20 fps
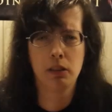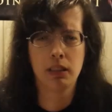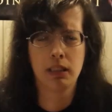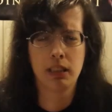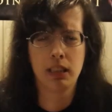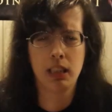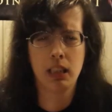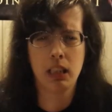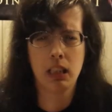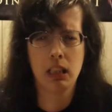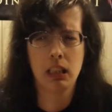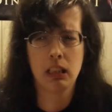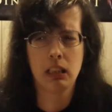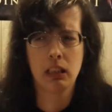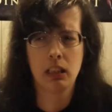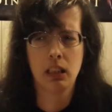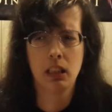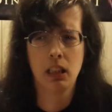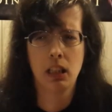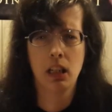Christina
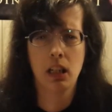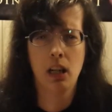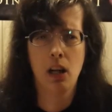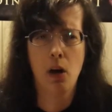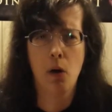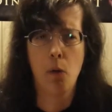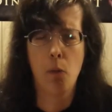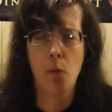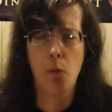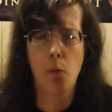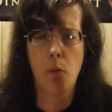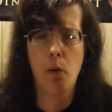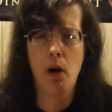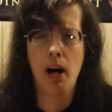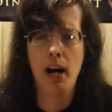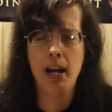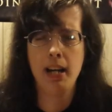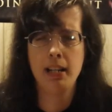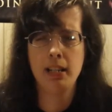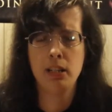
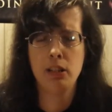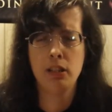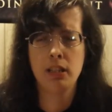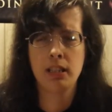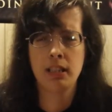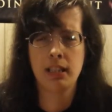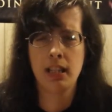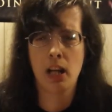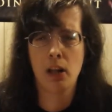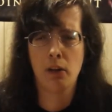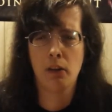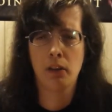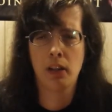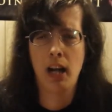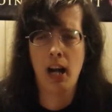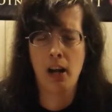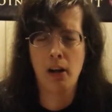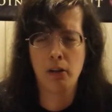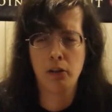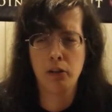why didn't you just tell her
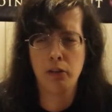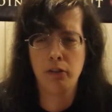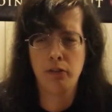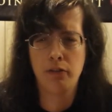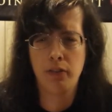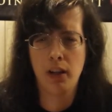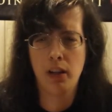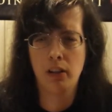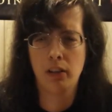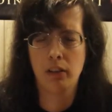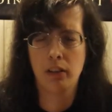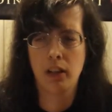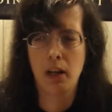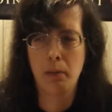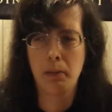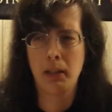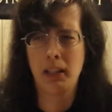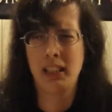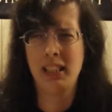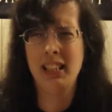how you felt? I
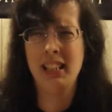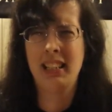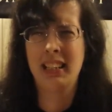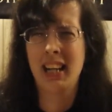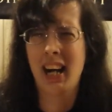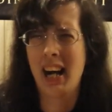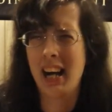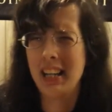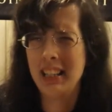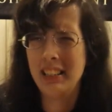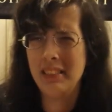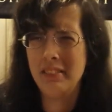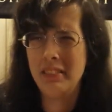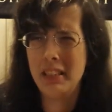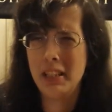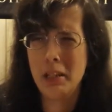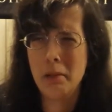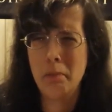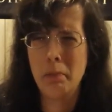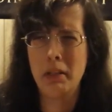mean, he kind of
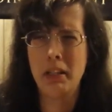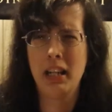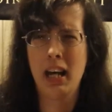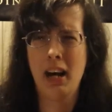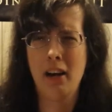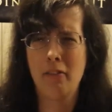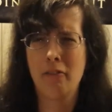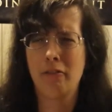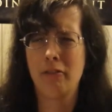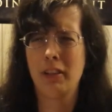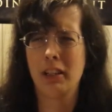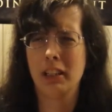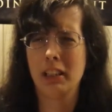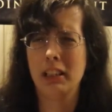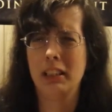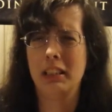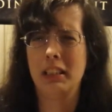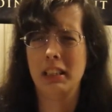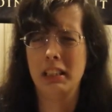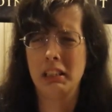did, but not really
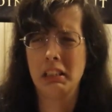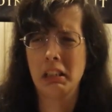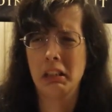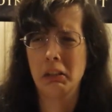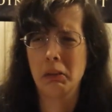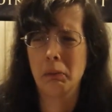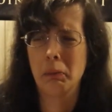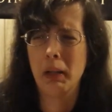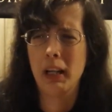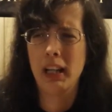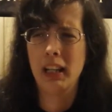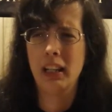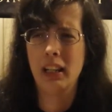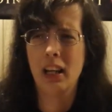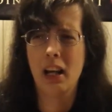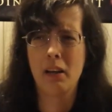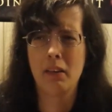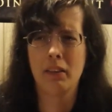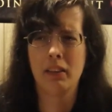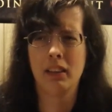detailed way.
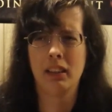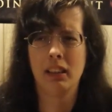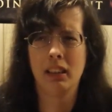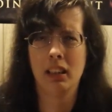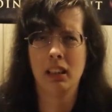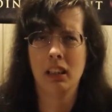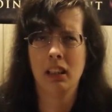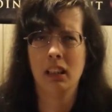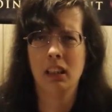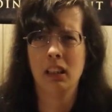I mean,